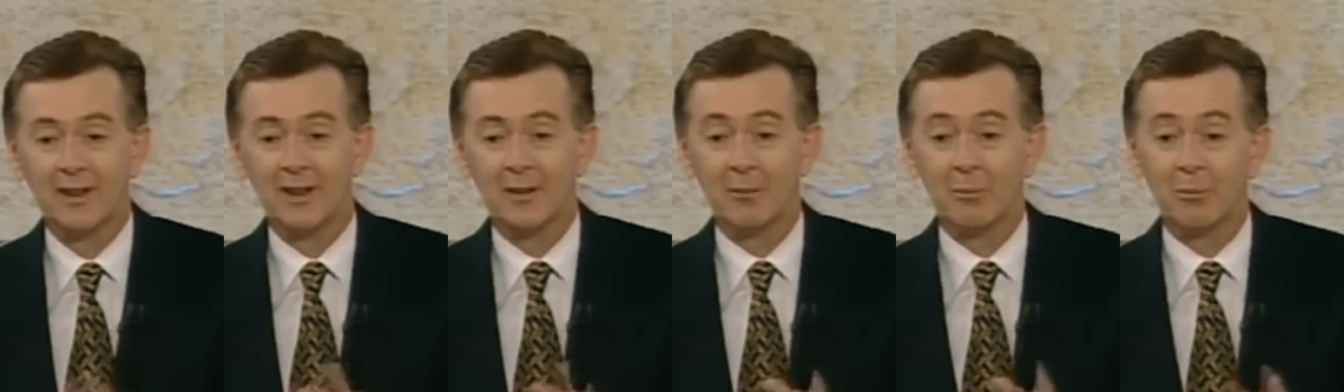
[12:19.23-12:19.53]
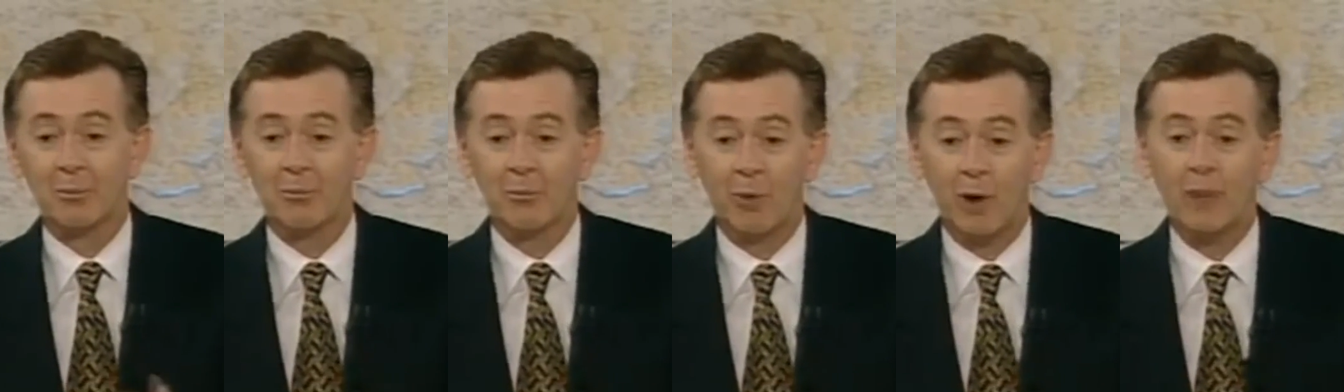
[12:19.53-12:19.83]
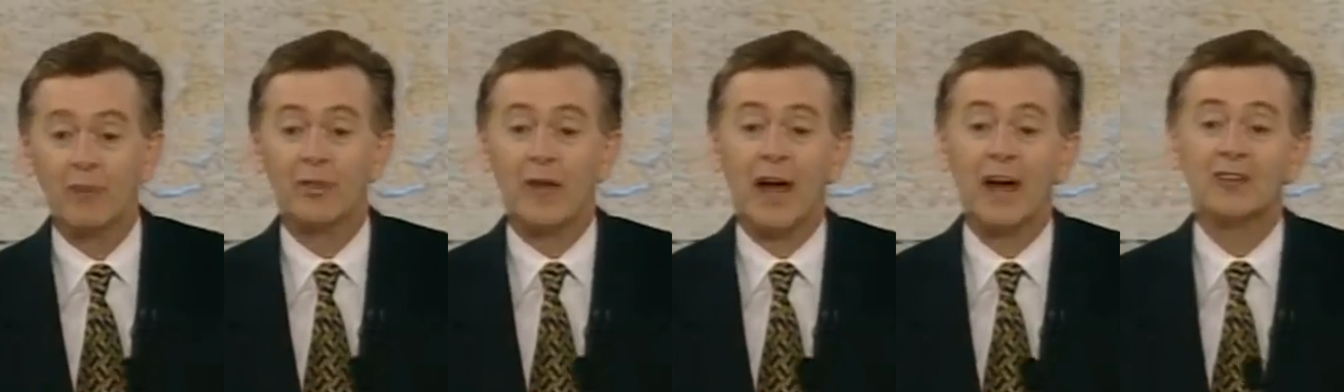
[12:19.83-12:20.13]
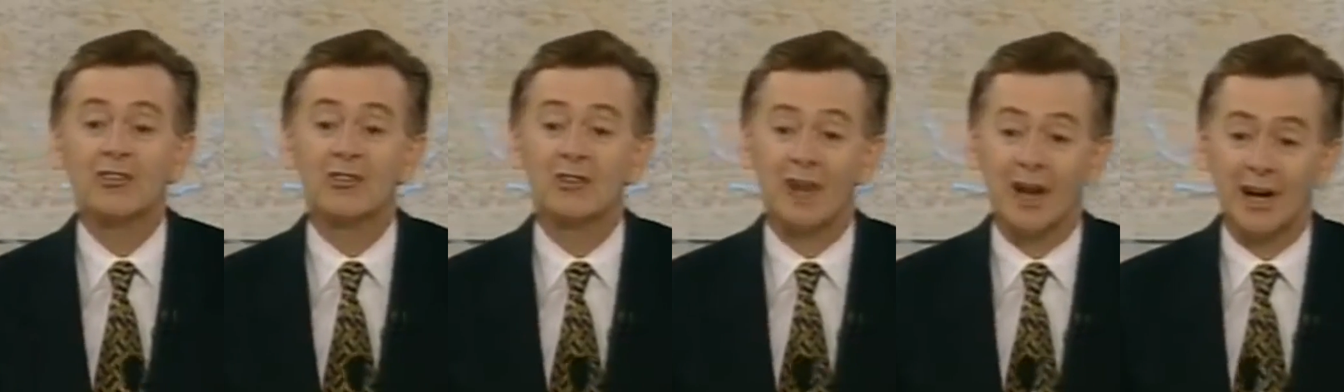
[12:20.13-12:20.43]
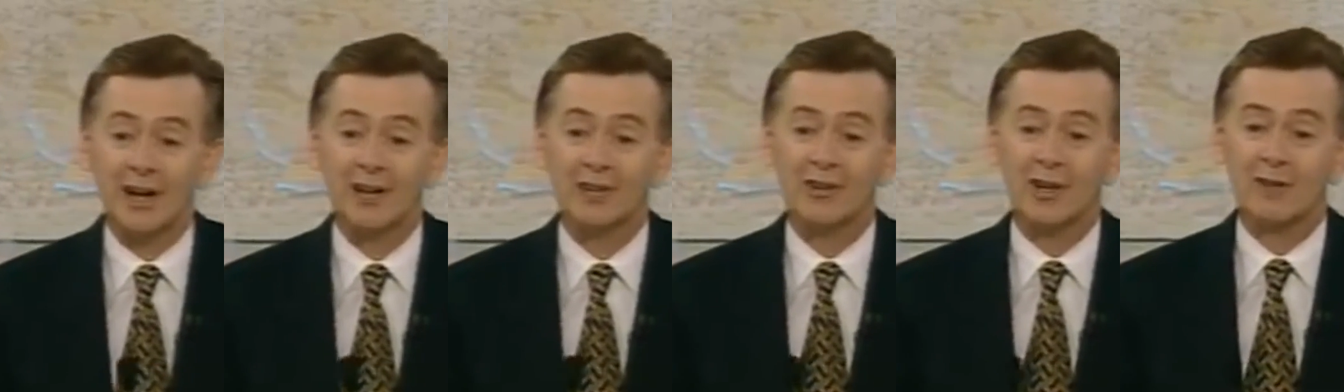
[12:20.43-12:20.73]
The, what that's
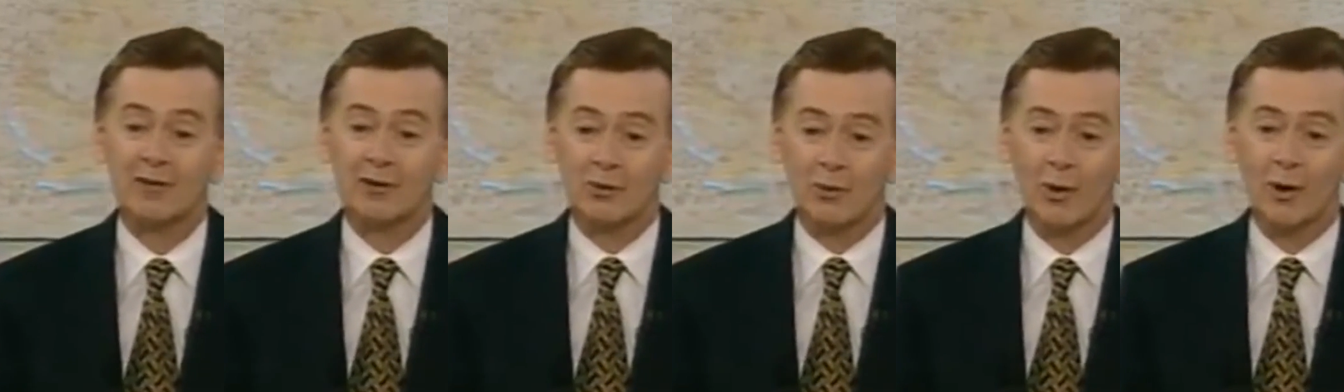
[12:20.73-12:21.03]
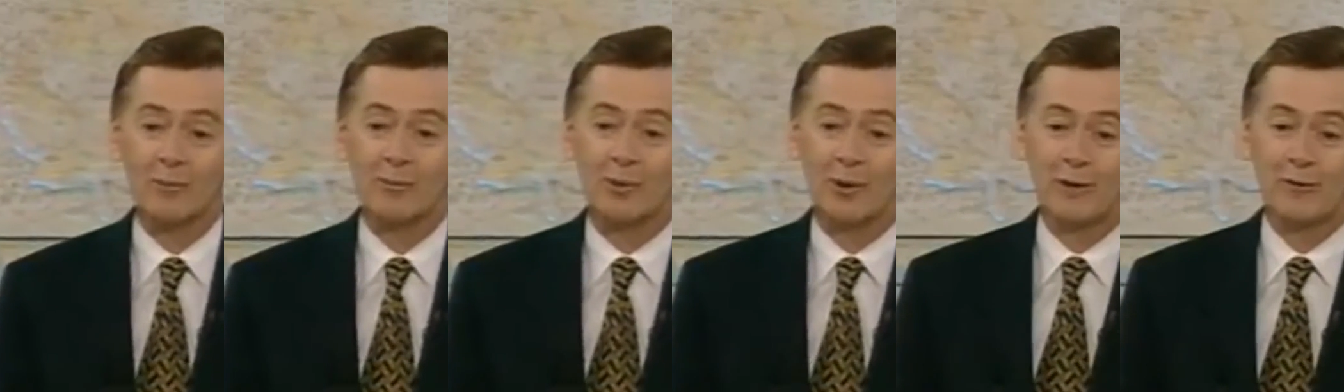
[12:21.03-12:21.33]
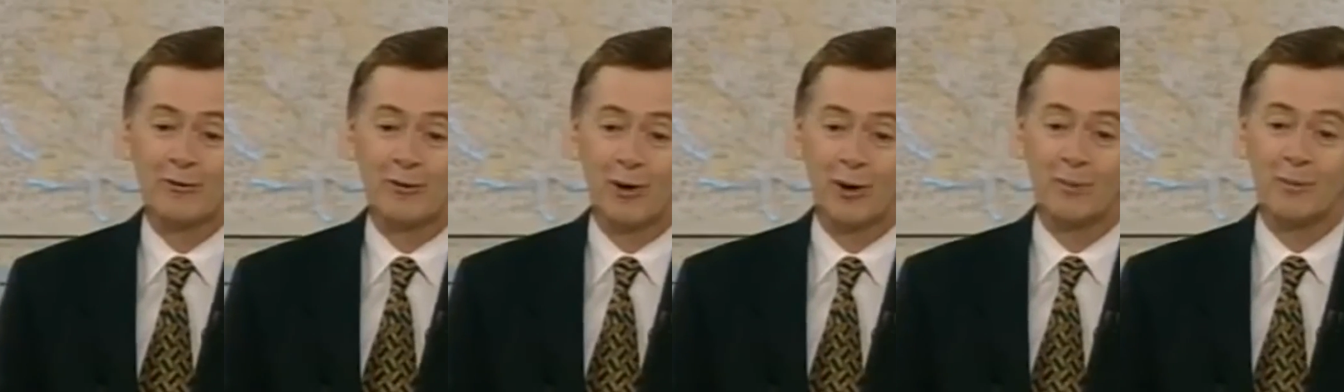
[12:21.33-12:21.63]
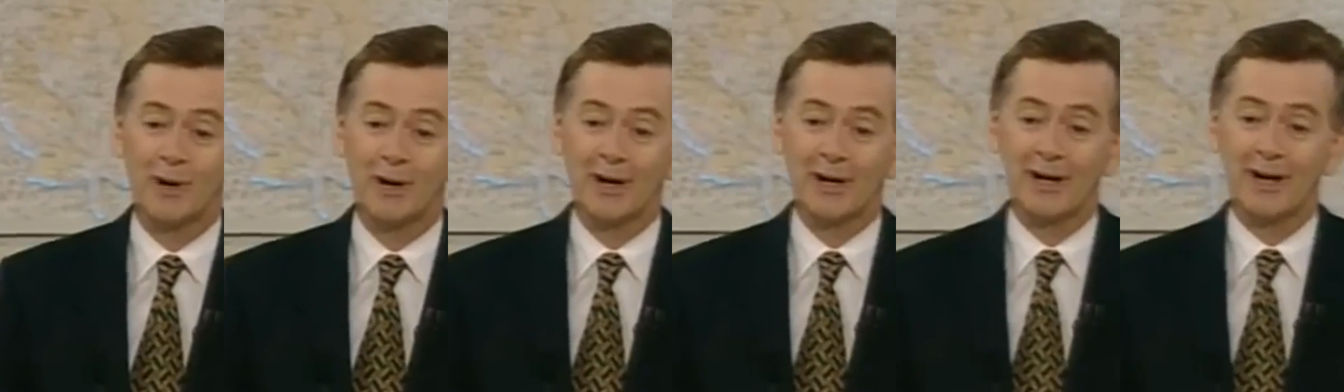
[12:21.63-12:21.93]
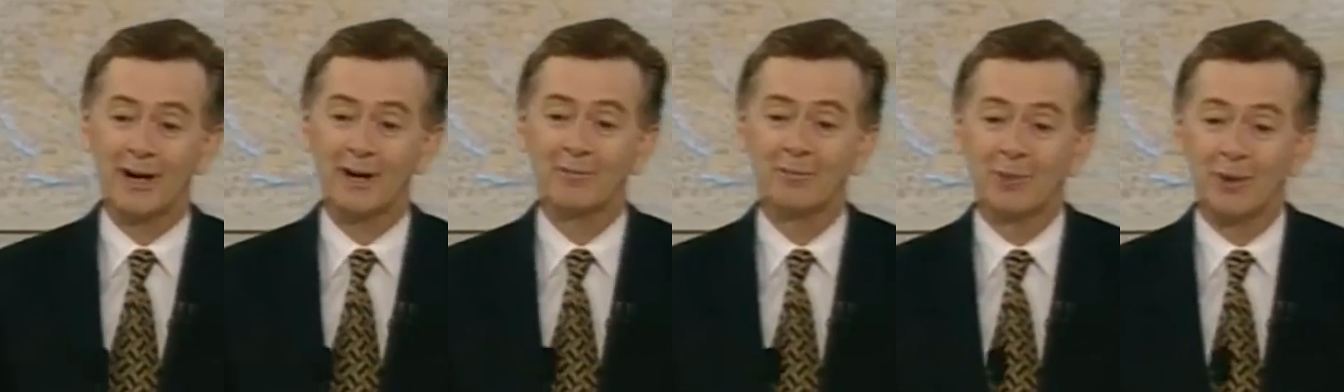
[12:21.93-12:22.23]
done is give us 1.4
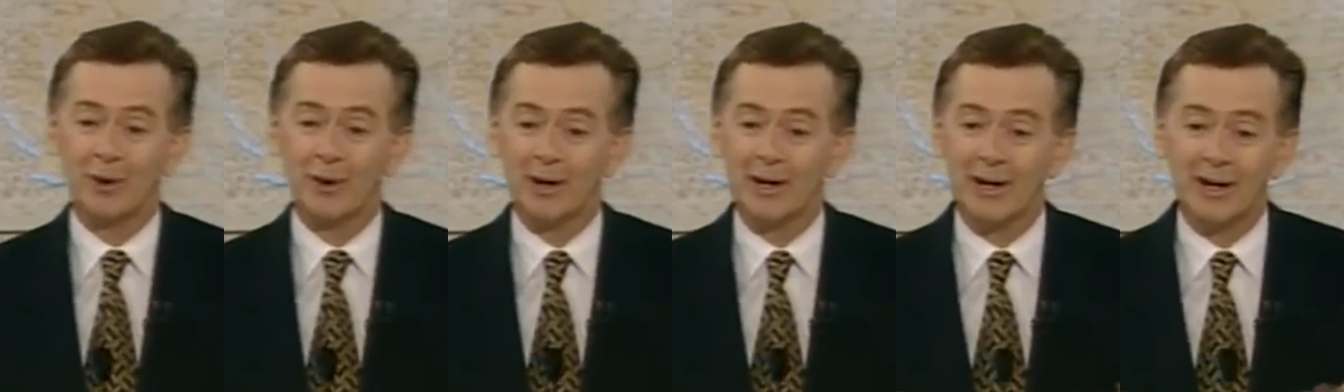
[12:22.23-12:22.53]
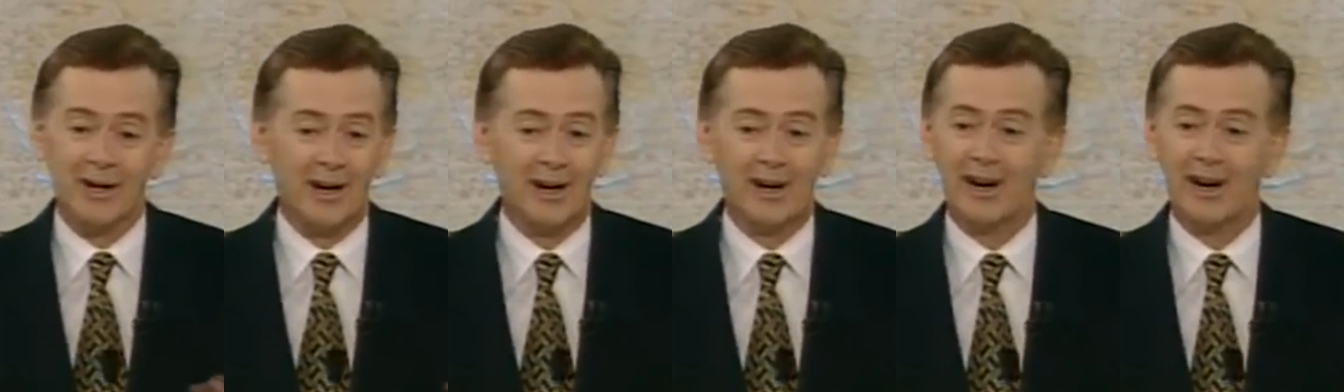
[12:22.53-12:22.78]
million unemployed,